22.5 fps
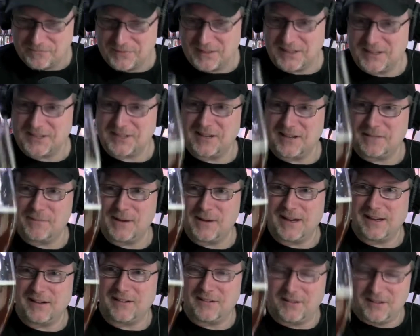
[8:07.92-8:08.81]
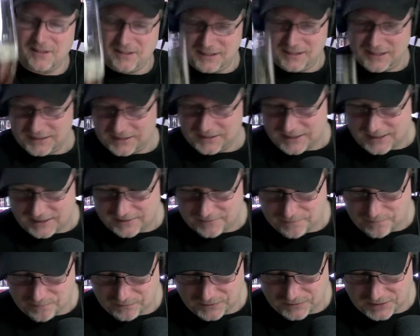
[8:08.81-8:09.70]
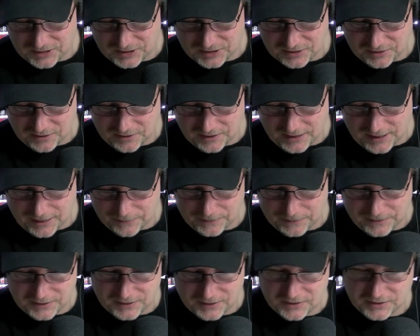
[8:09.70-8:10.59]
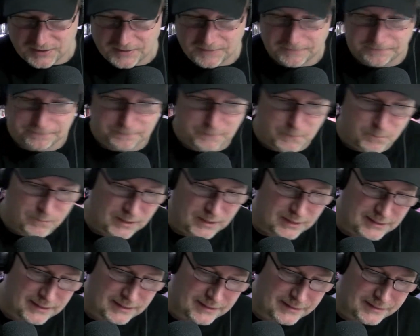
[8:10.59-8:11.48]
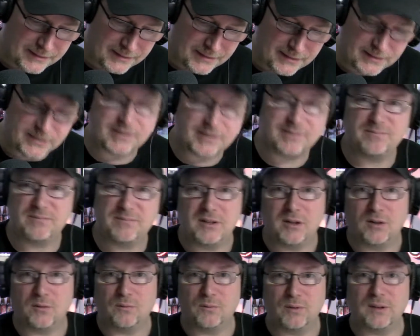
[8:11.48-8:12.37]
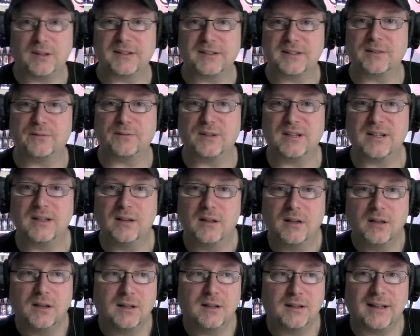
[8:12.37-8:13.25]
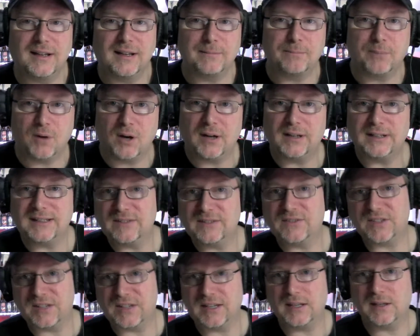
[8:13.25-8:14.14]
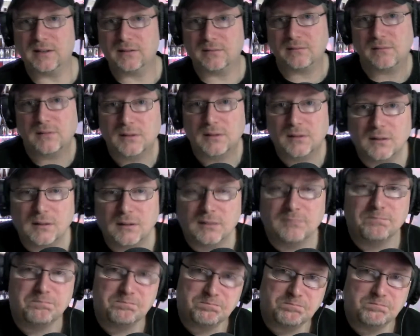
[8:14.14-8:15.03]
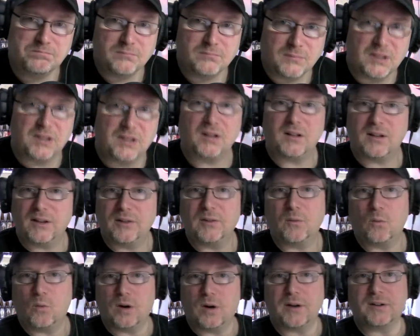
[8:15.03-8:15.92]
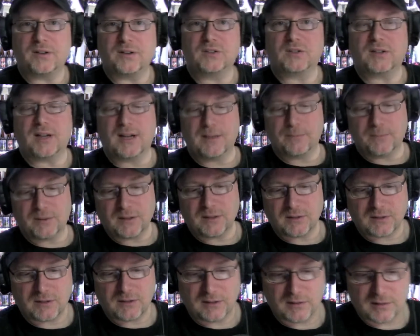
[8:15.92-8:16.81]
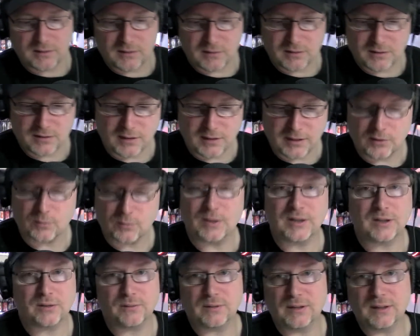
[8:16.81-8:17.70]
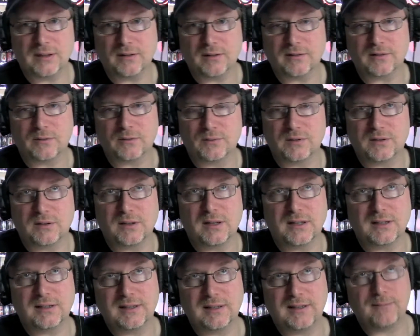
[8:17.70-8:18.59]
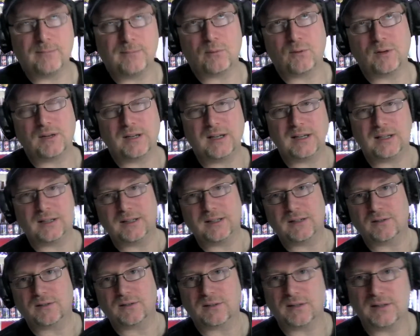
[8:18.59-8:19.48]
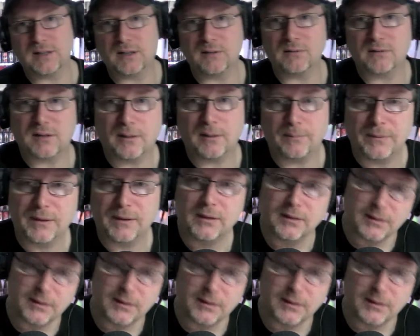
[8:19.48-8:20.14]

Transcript: That's not bad at all. I like that. Nice little hoppiness, and relatively light-bodied, thin, little on the watered side, but it's just not 23 liters. It was 19.8 liters in the outcome.